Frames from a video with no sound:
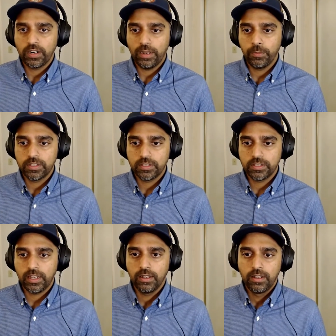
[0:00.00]
I would
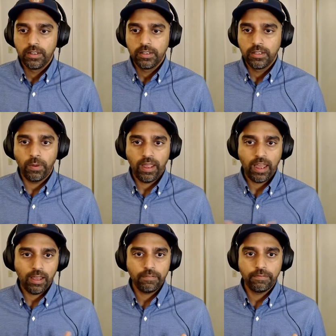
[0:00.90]
say, you know,
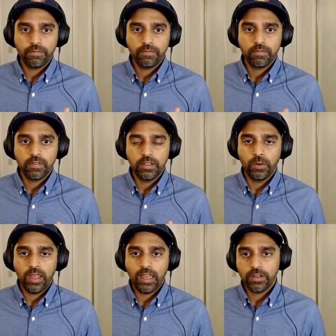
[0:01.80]
have you know
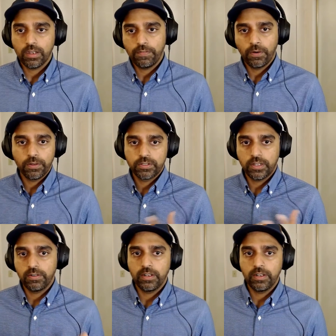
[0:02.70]
having a photo is
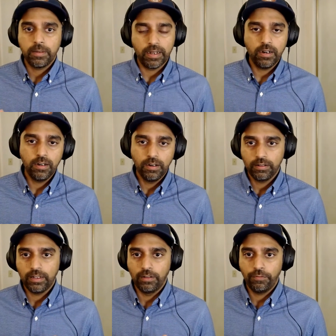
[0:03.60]
generally better
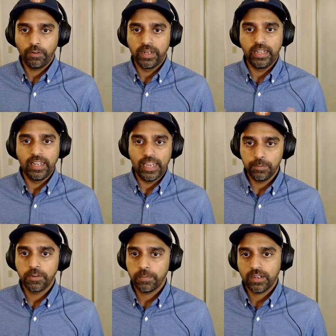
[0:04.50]
uh, from an
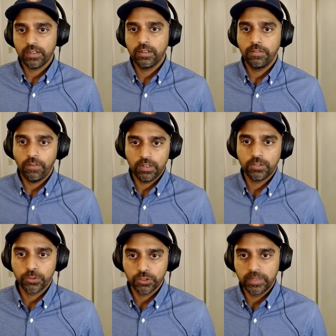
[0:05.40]
engagement perspective on a
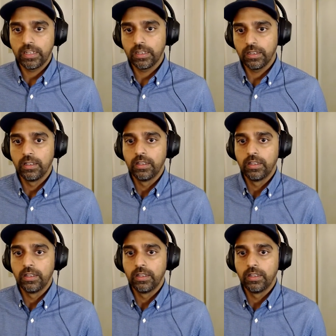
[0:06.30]
social media